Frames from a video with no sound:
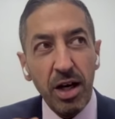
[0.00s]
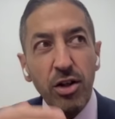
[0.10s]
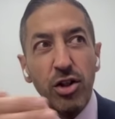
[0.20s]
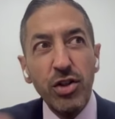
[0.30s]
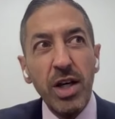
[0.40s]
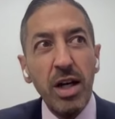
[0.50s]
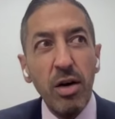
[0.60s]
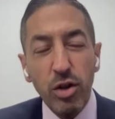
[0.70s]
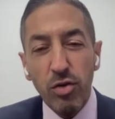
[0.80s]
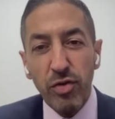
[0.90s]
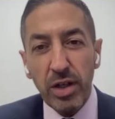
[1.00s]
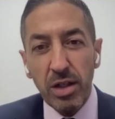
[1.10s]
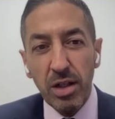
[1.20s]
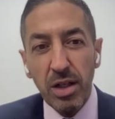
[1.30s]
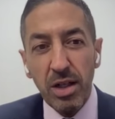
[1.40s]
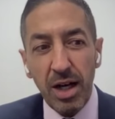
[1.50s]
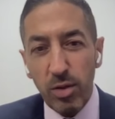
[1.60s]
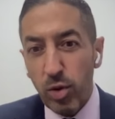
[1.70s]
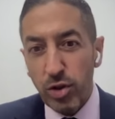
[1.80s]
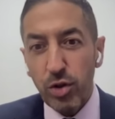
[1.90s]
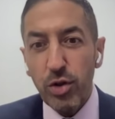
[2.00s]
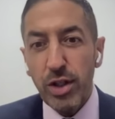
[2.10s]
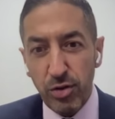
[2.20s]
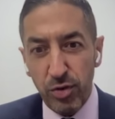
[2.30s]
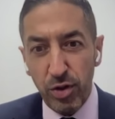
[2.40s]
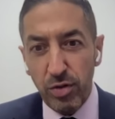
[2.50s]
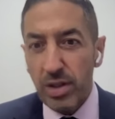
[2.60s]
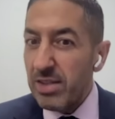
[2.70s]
understand how you feel, I want good things for you.